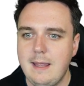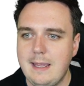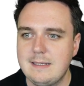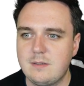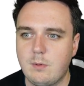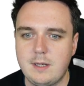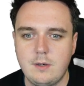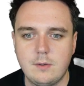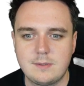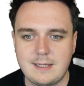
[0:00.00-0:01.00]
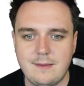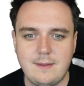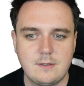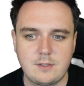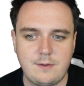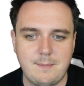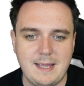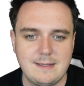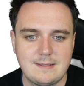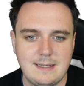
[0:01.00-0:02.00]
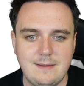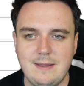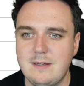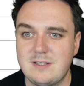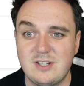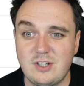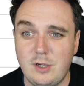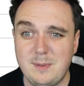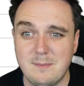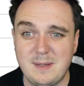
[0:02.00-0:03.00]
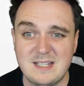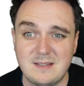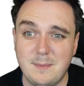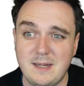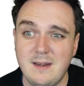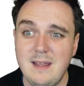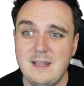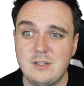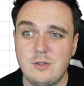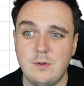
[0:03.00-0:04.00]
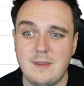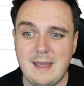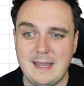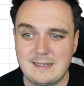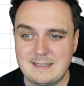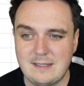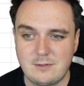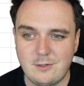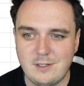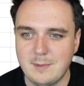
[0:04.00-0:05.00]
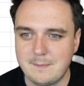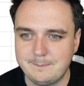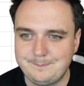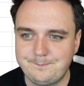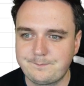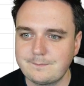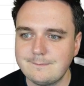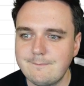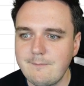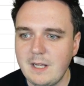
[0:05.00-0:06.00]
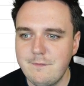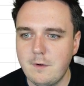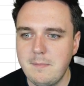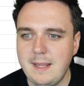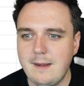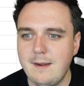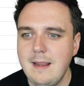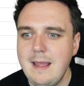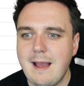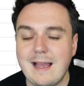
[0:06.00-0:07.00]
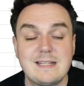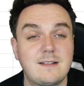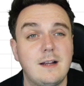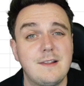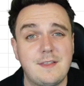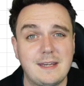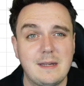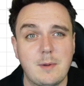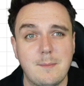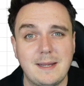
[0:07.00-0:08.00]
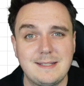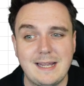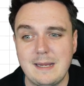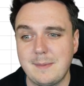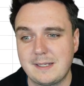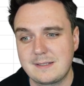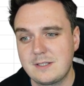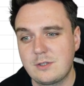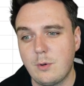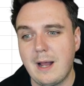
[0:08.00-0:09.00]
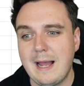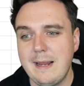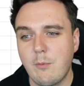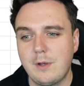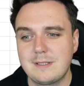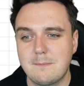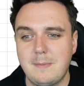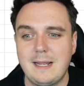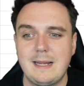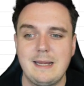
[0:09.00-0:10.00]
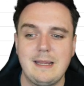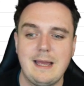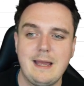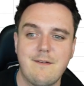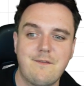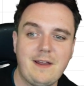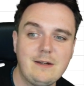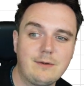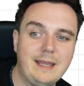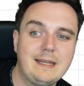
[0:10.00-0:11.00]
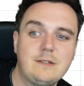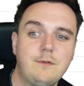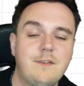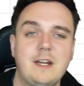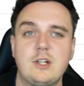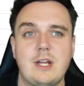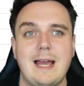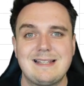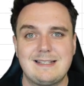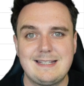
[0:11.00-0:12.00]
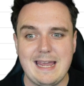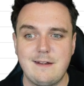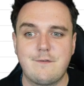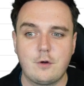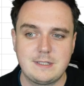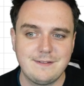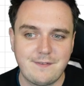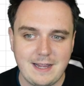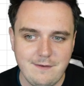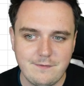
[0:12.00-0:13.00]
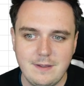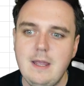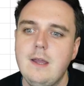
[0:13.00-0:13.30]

into OneNote, and there's all the bands in there, so I just copied and pasted them in to the Excel document. From there, I started thinking about my timings. So I want my final gig to finish at 10:45,